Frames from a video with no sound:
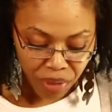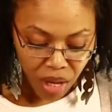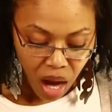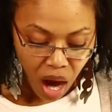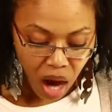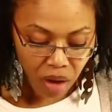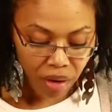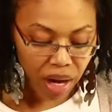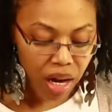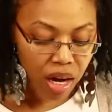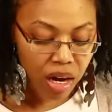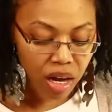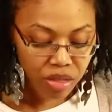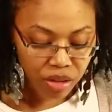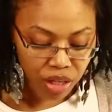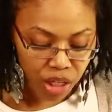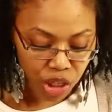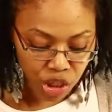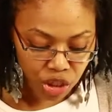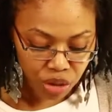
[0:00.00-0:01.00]
All right, another
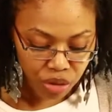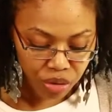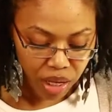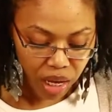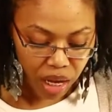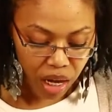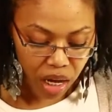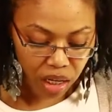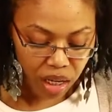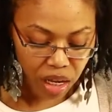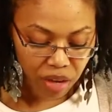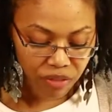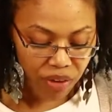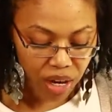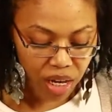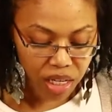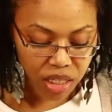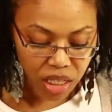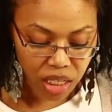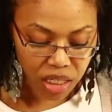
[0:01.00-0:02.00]
issue that he
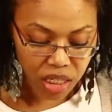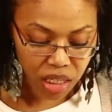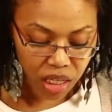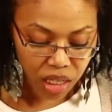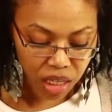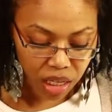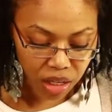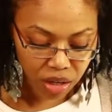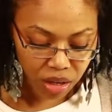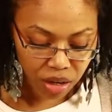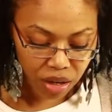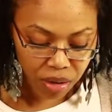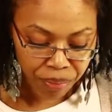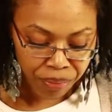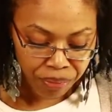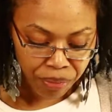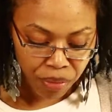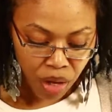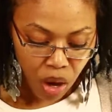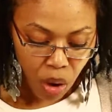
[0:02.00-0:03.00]
faced as a leader
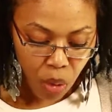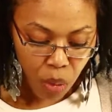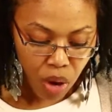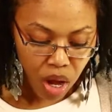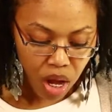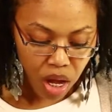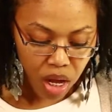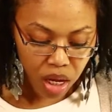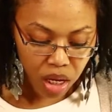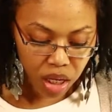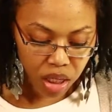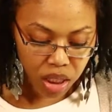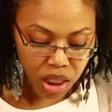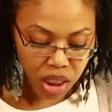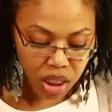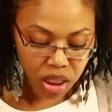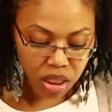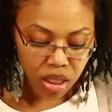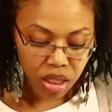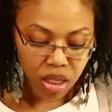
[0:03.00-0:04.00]
was
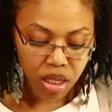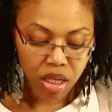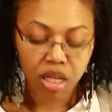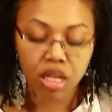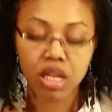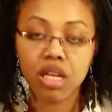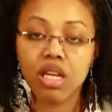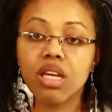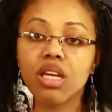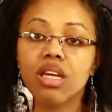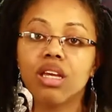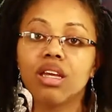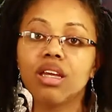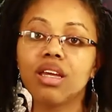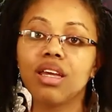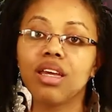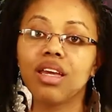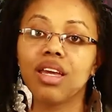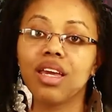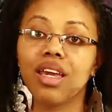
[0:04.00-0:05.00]

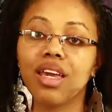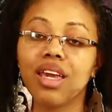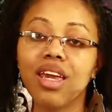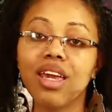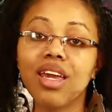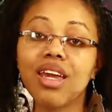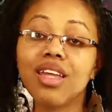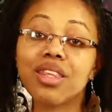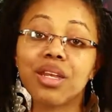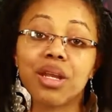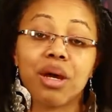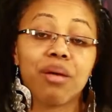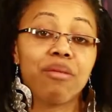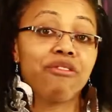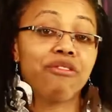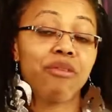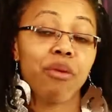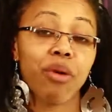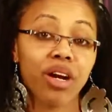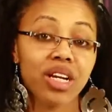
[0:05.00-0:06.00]
he ended up
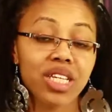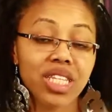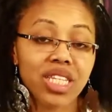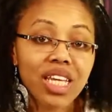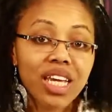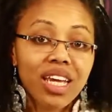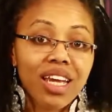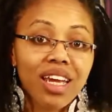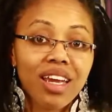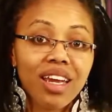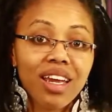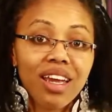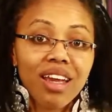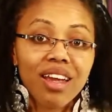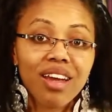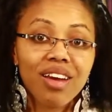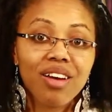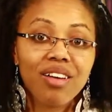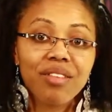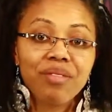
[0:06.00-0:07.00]
forcing
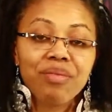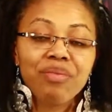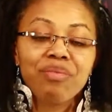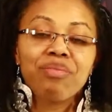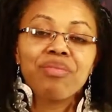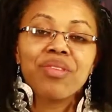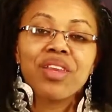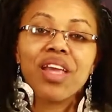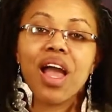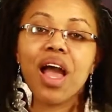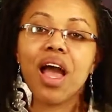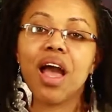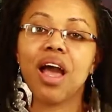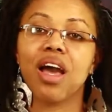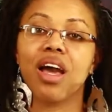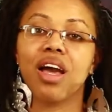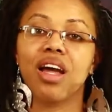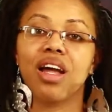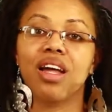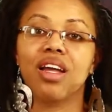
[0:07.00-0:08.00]

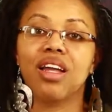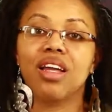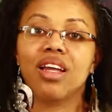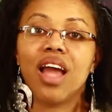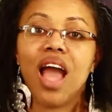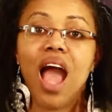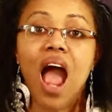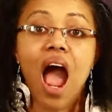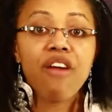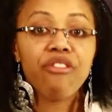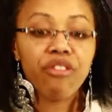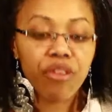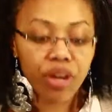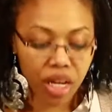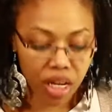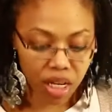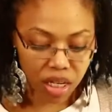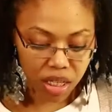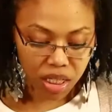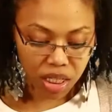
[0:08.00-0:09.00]
uh,
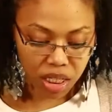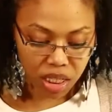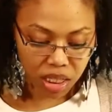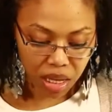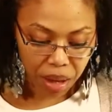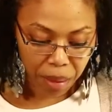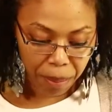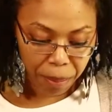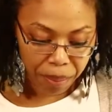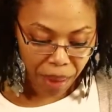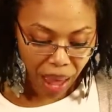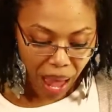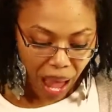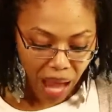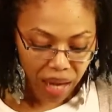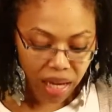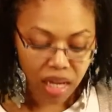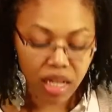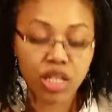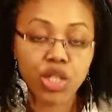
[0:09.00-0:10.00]
Africans
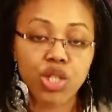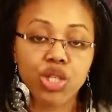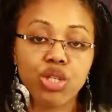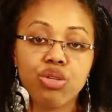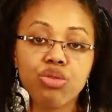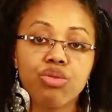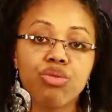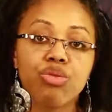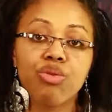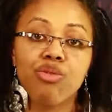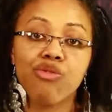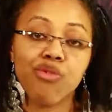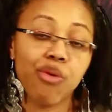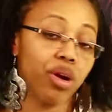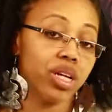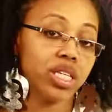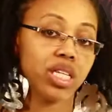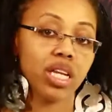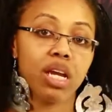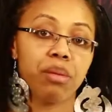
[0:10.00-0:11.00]
back into
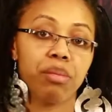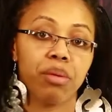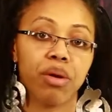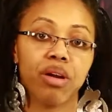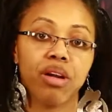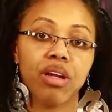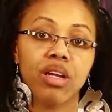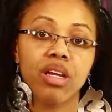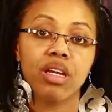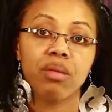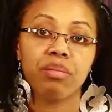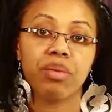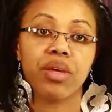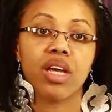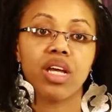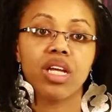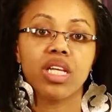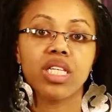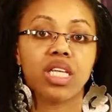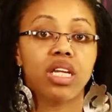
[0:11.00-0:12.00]
forced labor,
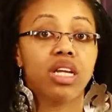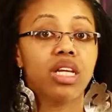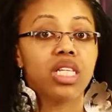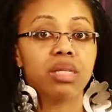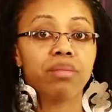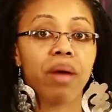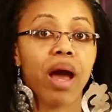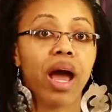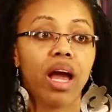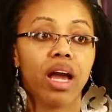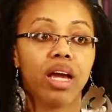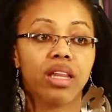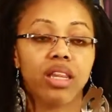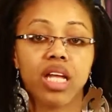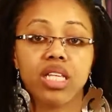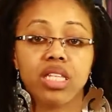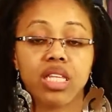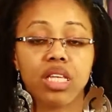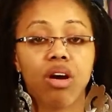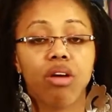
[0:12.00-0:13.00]
because in his mind,
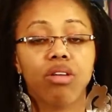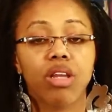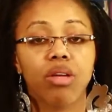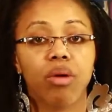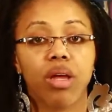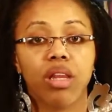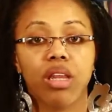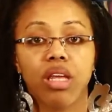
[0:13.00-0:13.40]
that's the only way